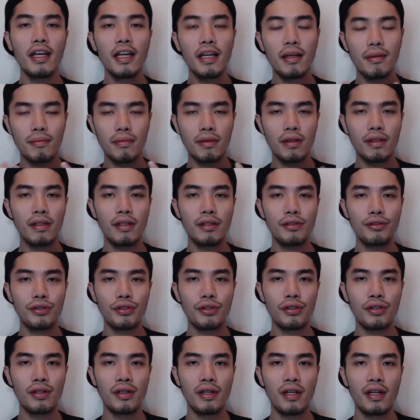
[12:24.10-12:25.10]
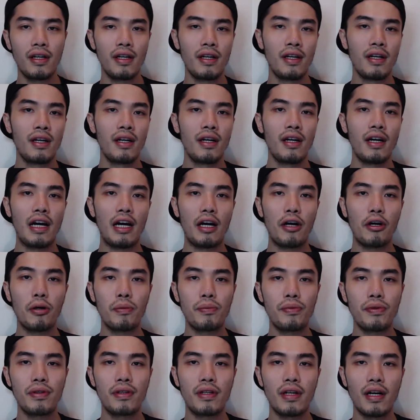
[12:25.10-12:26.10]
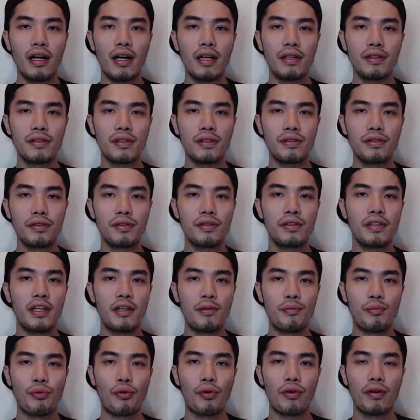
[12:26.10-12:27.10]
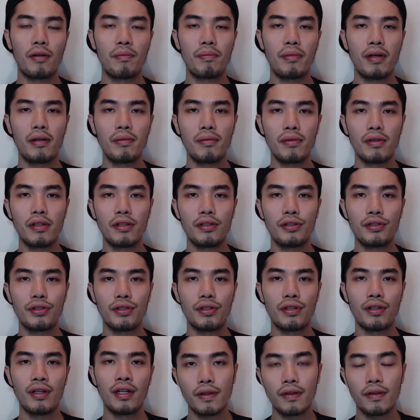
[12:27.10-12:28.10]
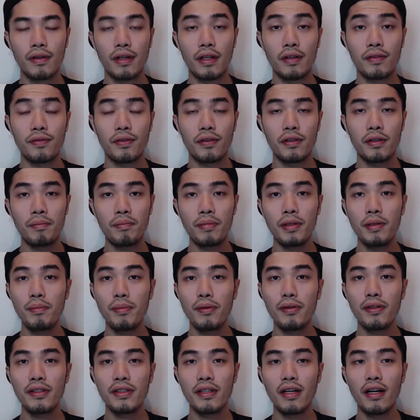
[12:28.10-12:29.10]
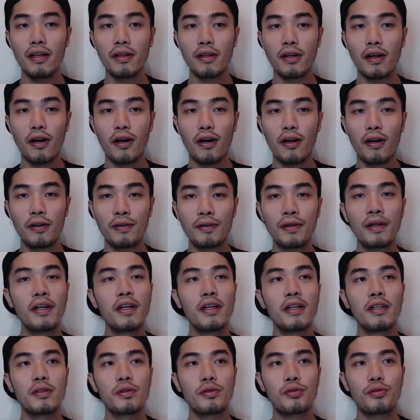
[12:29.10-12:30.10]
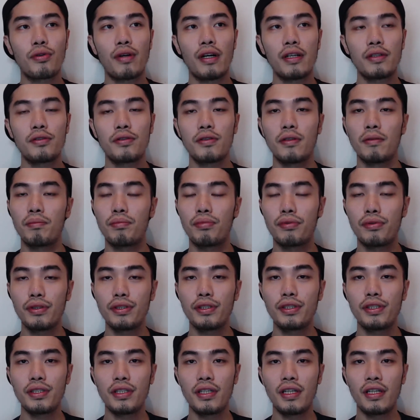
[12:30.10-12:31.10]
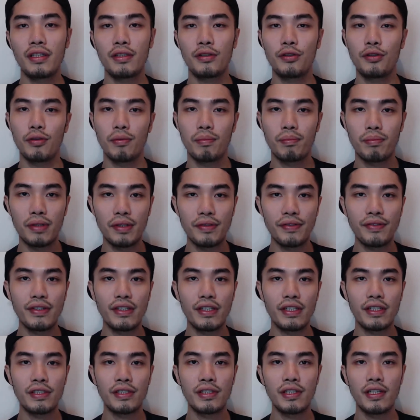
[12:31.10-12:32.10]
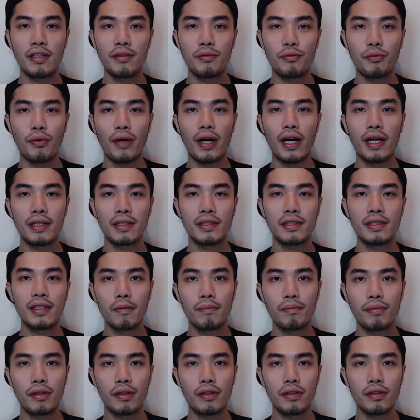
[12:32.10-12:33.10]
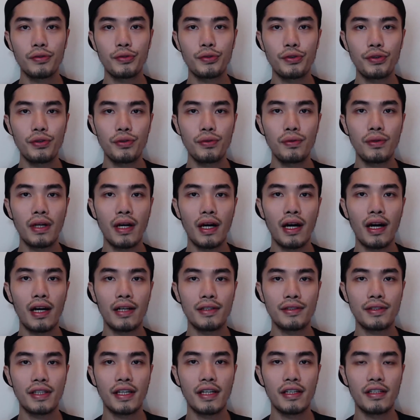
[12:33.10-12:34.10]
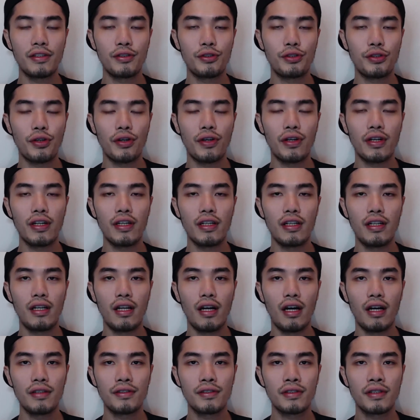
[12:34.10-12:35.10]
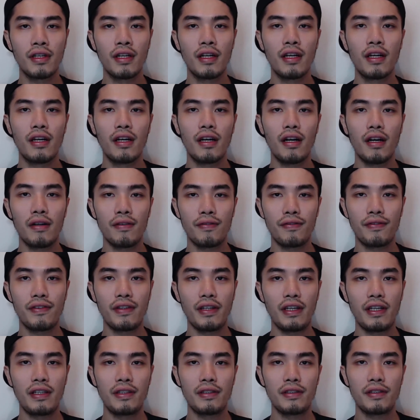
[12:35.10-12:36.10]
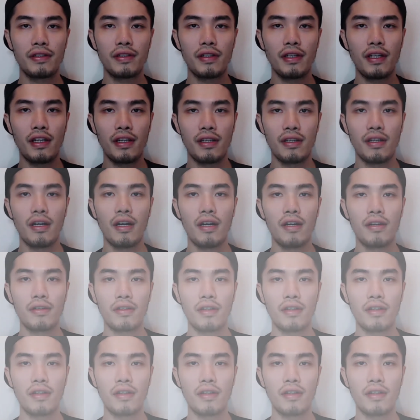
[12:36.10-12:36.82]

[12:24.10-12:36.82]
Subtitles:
in Malaysia. I hope you guys understand more about Malaysia. And for the people in Hong Kong, try to appreciate your privilege and rights, because you guys can enjoy a lot of things in Hong